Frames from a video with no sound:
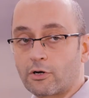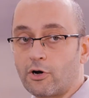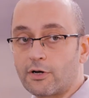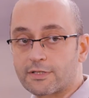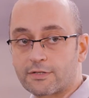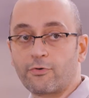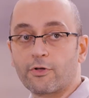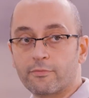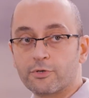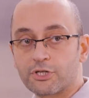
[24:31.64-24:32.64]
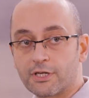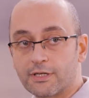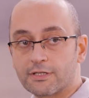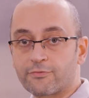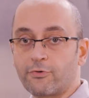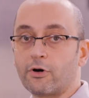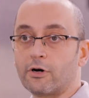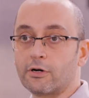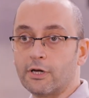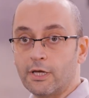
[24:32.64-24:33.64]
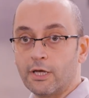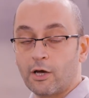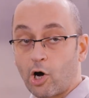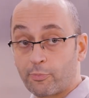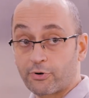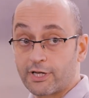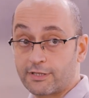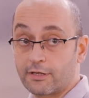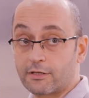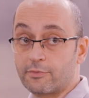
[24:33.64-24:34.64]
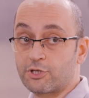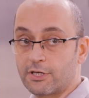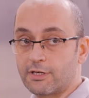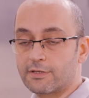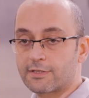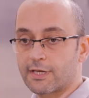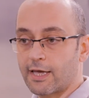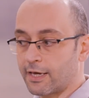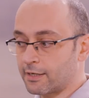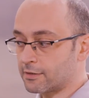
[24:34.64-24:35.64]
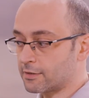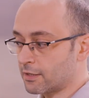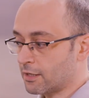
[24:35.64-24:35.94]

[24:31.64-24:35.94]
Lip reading: costs for the machines, for operating the machines, and